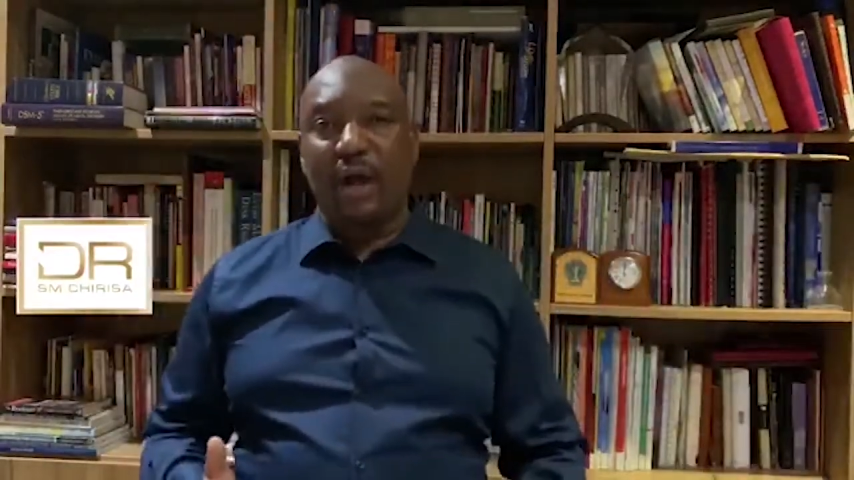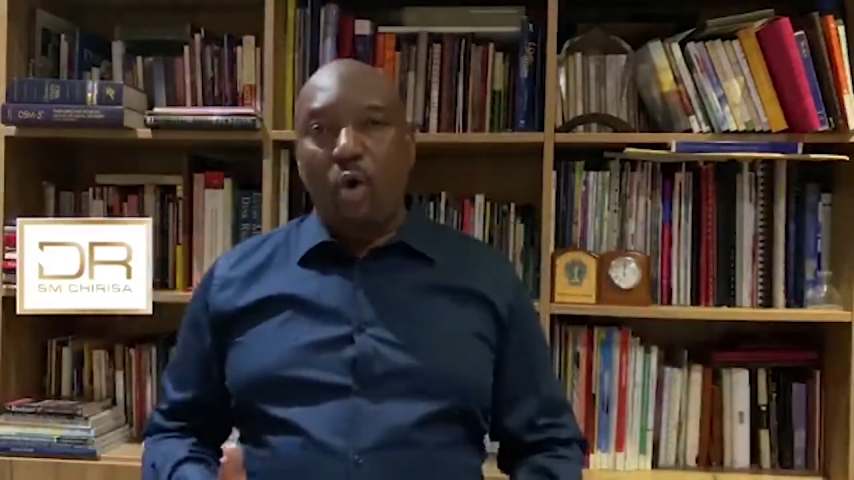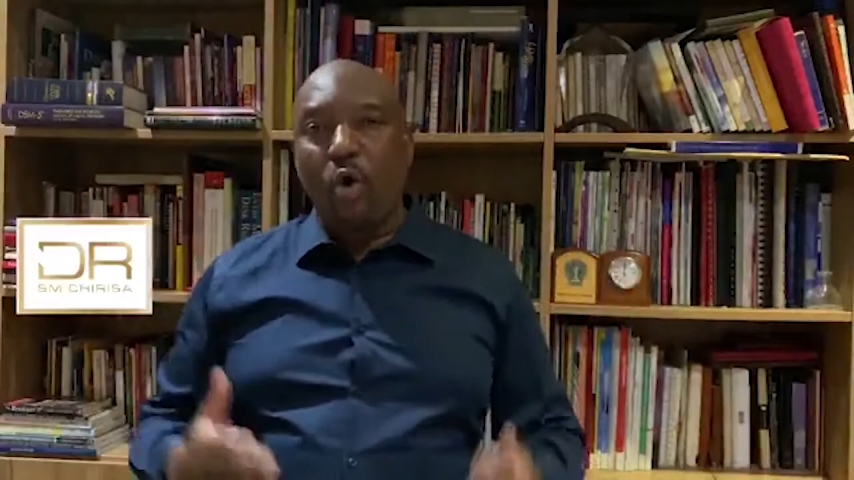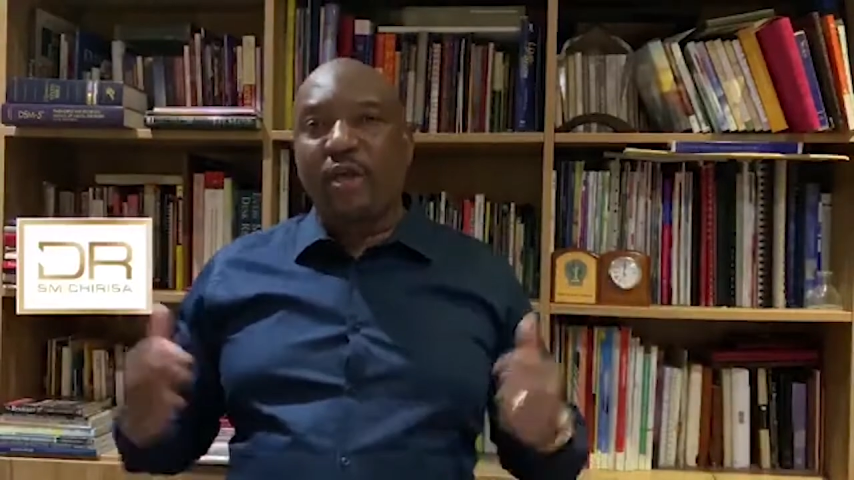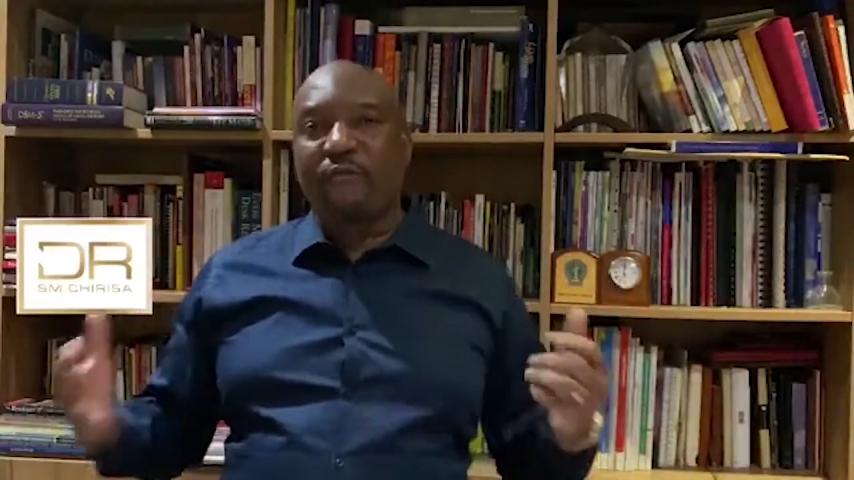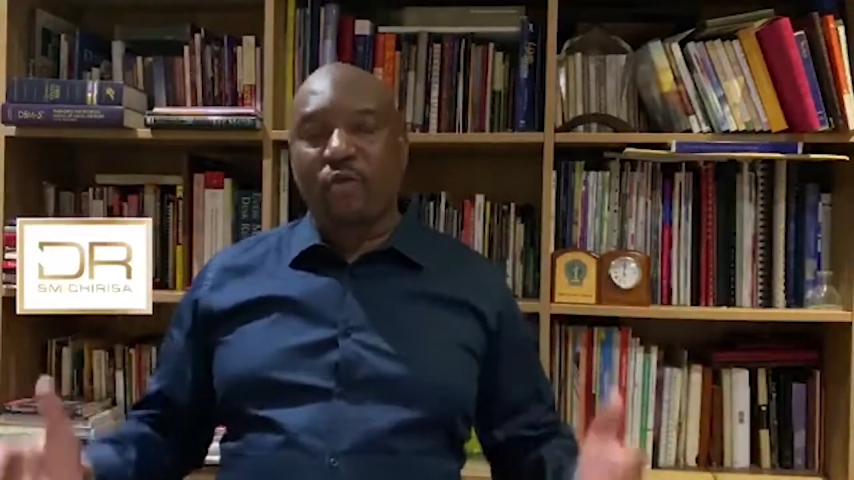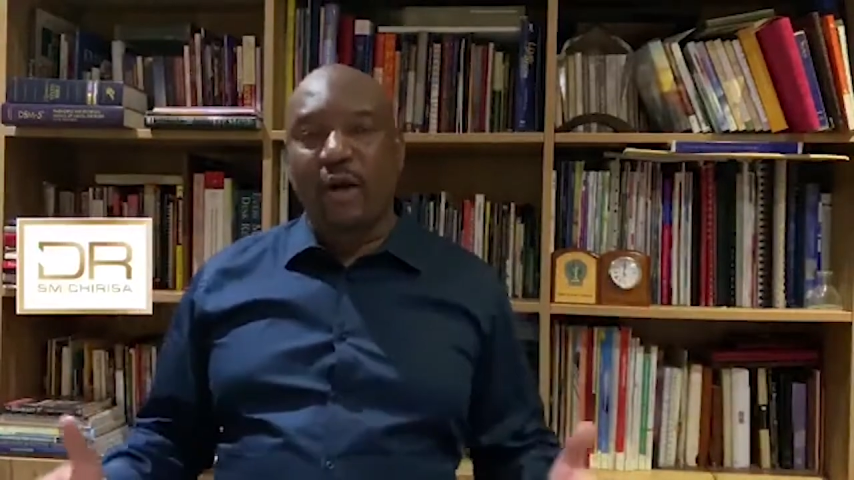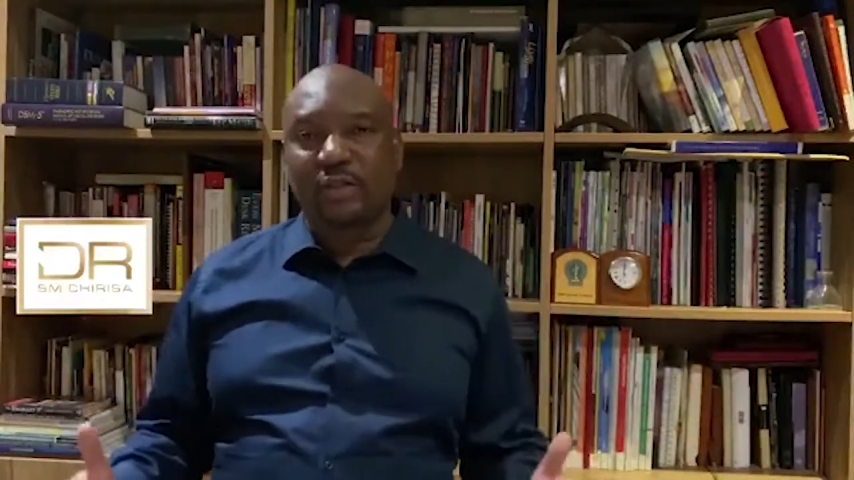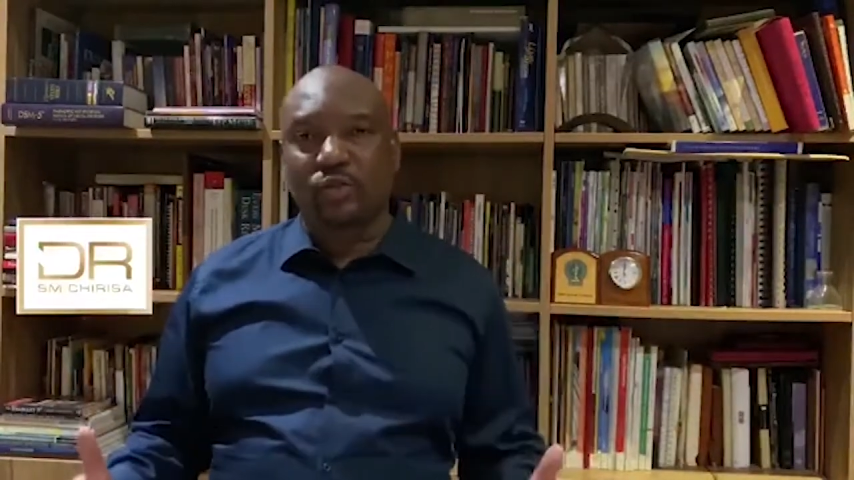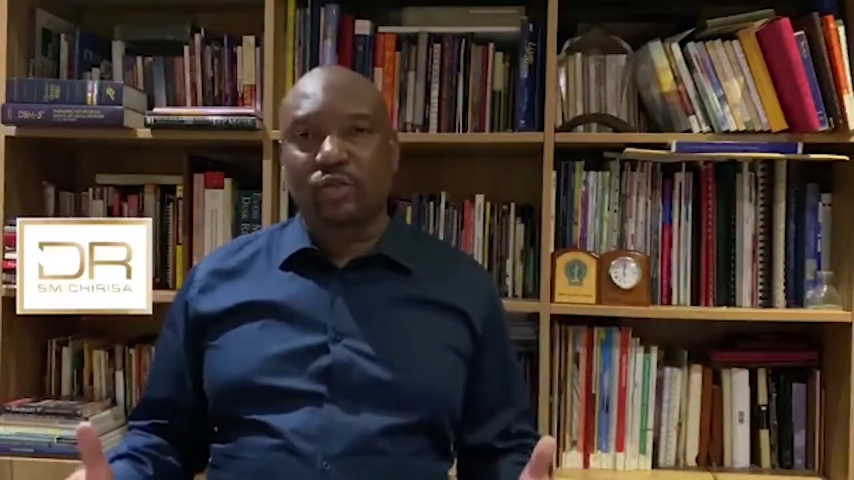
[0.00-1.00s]
Or if you
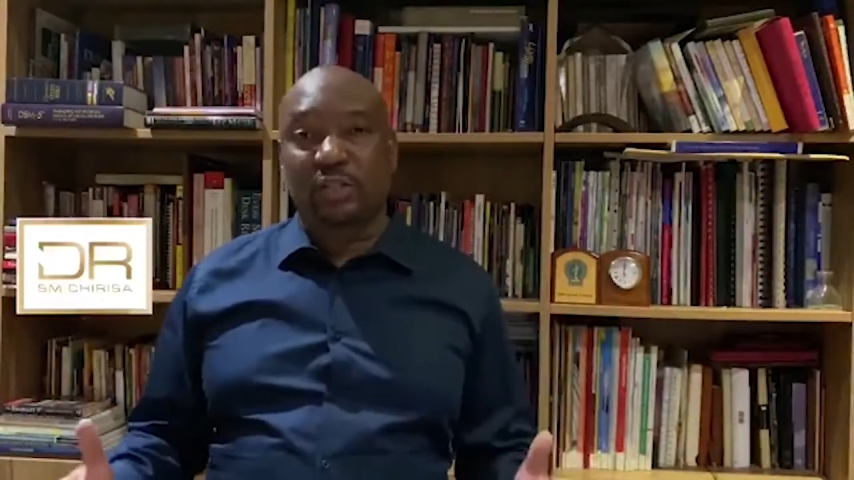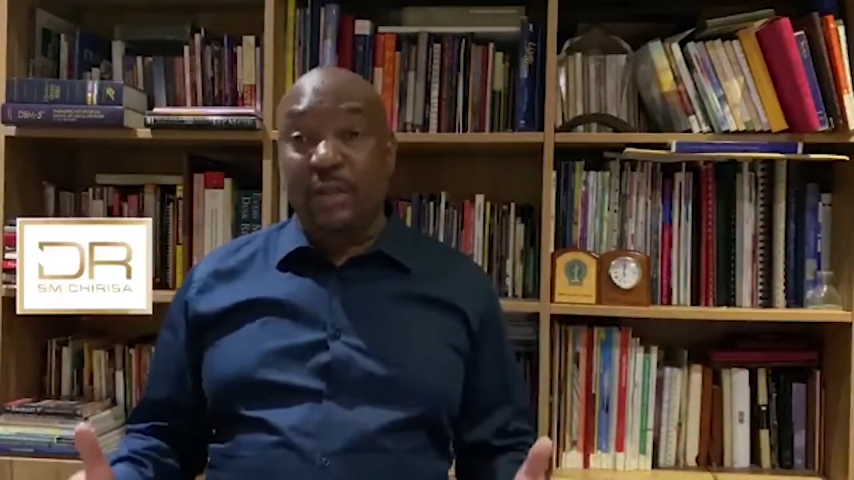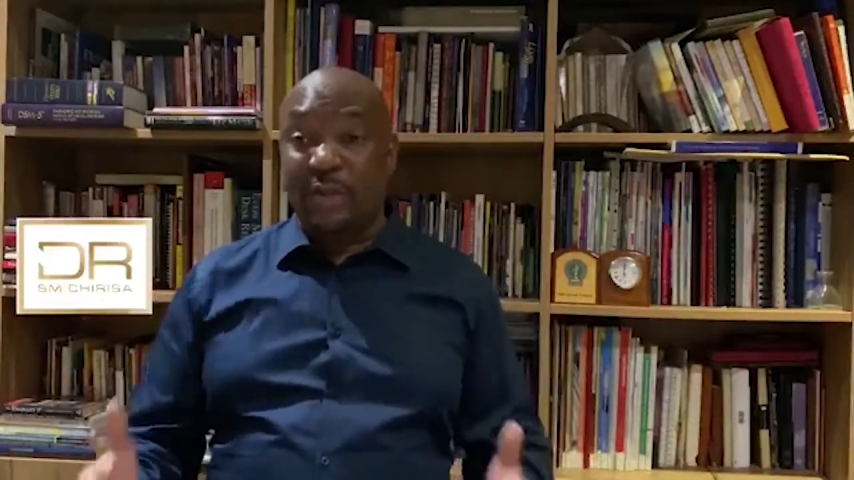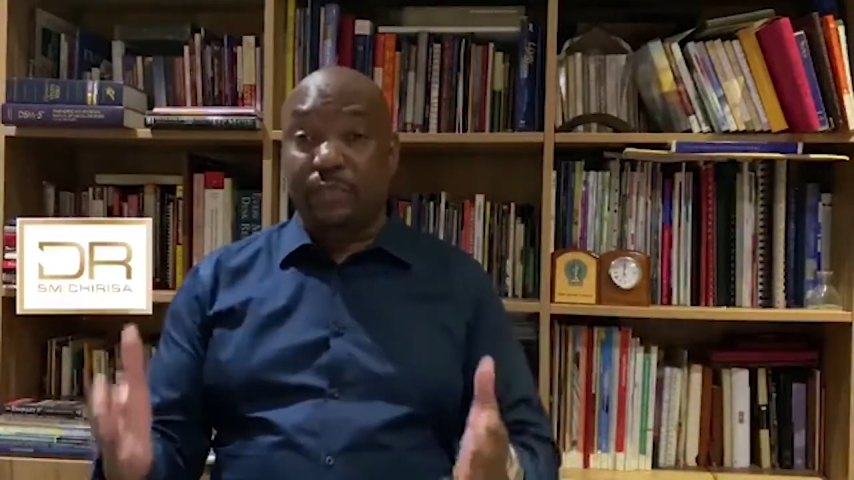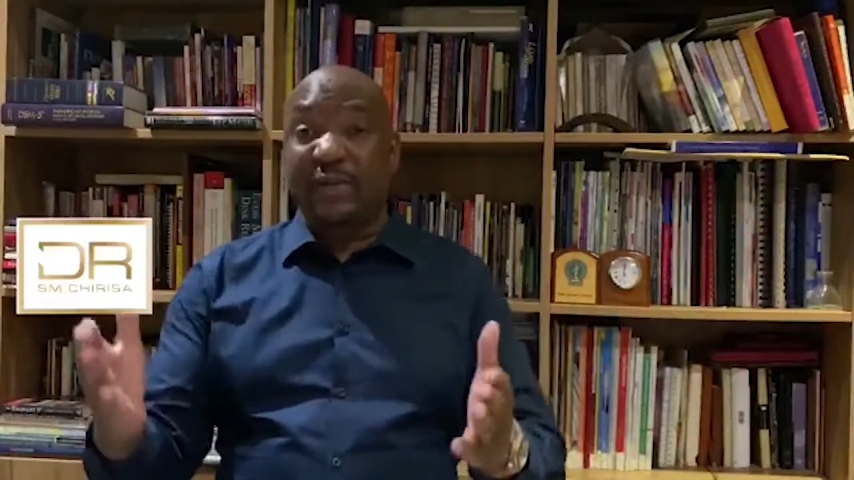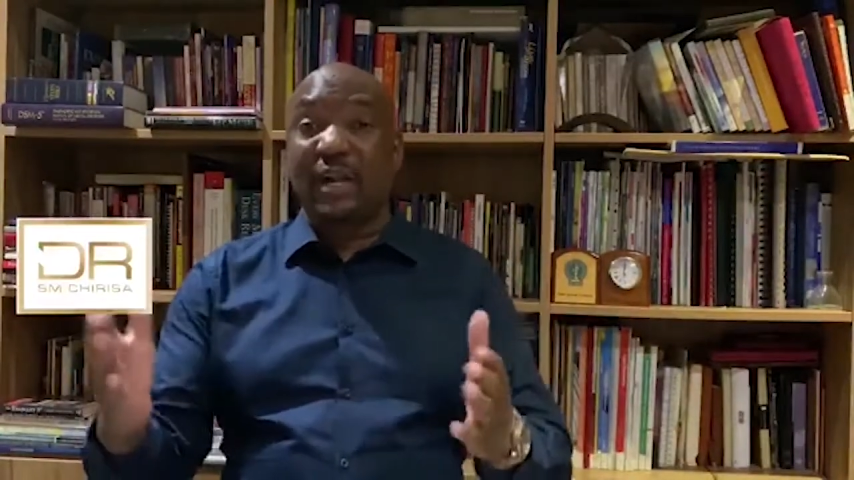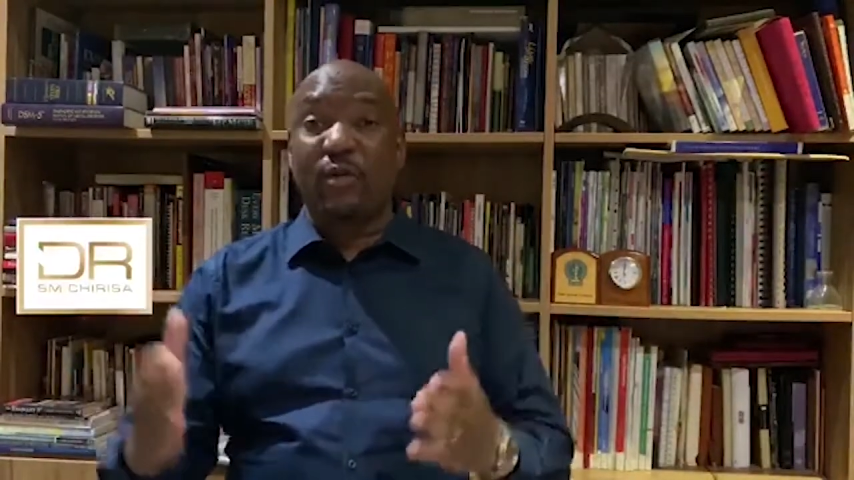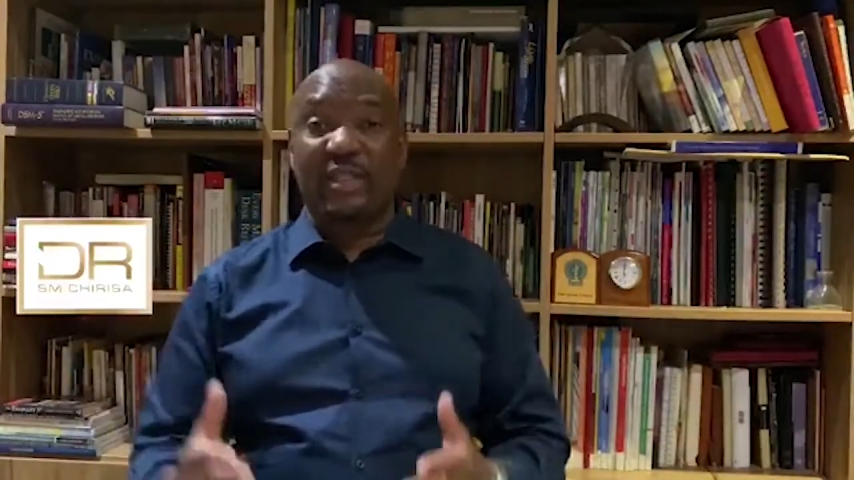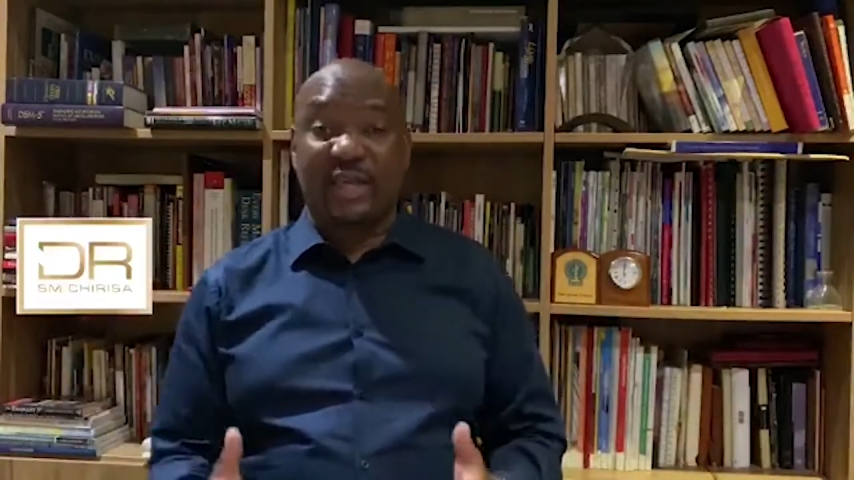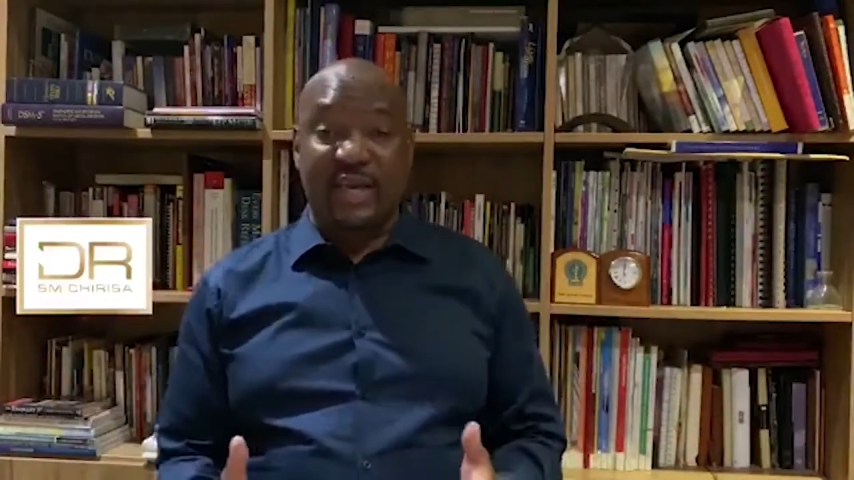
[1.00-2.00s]
want to sleep, especially
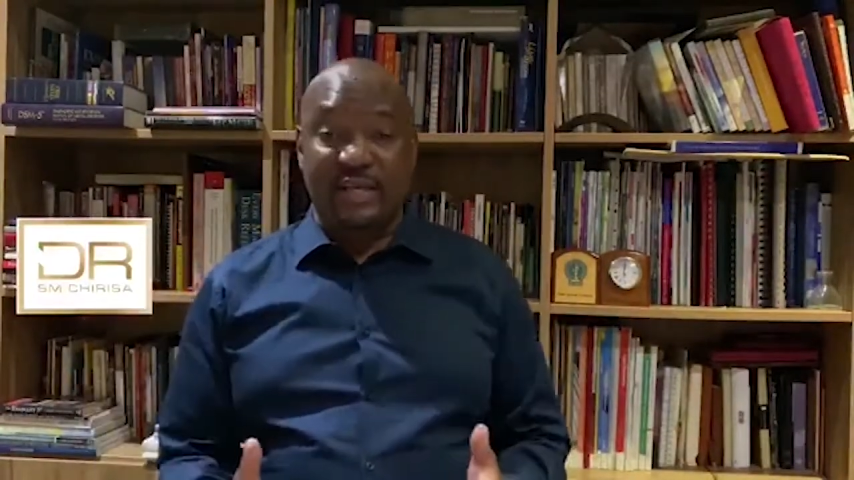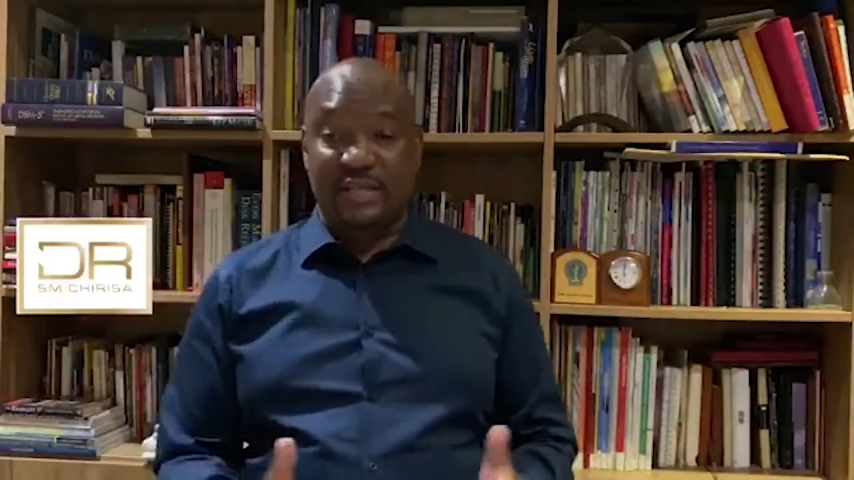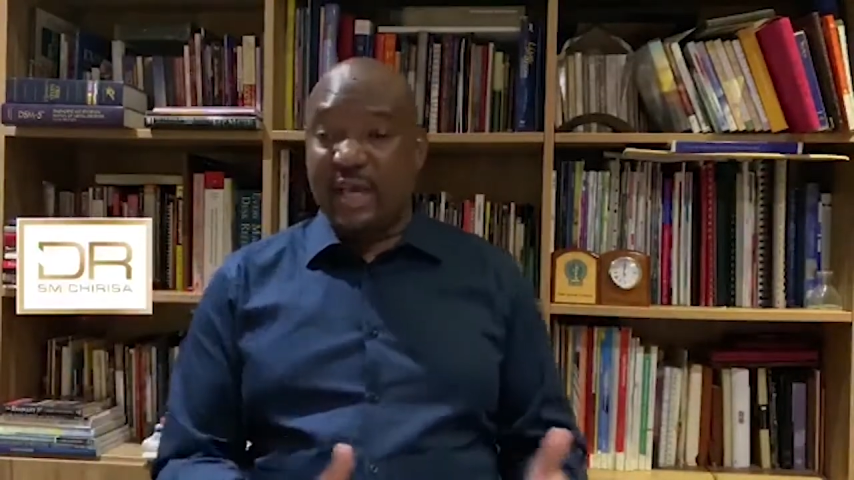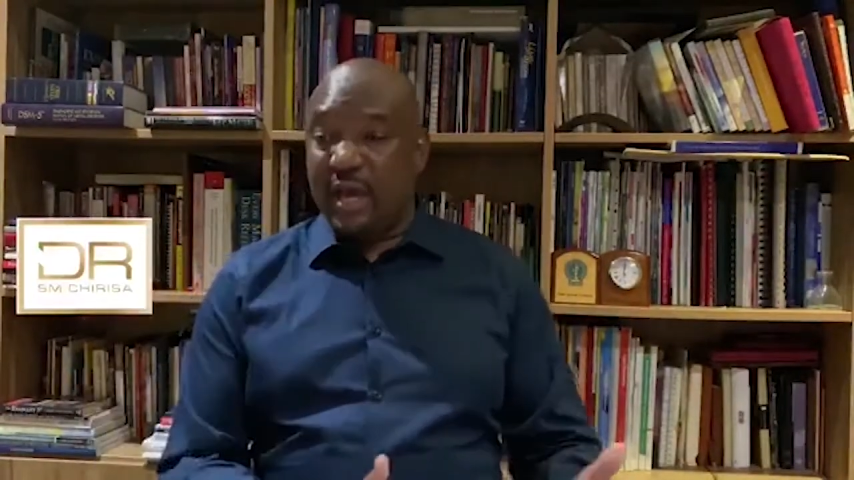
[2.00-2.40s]
with kids,